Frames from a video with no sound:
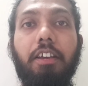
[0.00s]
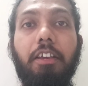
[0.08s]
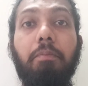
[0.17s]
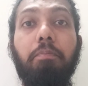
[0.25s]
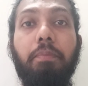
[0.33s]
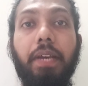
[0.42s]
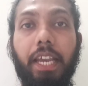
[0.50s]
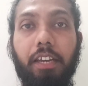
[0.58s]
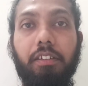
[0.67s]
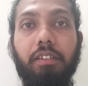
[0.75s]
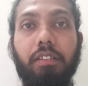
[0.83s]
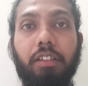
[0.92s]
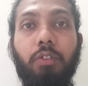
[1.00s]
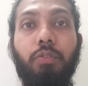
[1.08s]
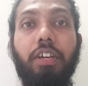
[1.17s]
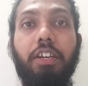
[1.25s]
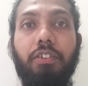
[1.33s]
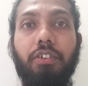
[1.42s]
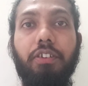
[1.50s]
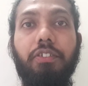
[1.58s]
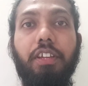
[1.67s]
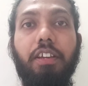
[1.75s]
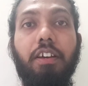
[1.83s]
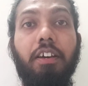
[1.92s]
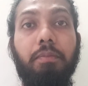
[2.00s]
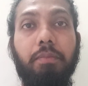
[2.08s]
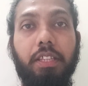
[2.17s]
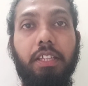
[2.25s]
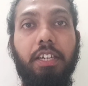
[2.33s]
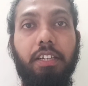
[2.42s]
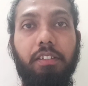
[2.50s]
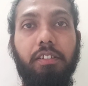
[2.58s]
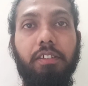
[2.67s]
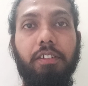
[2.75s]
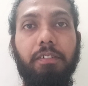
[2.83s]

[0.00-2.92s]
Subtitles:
impact that we are causing on Mother Earth.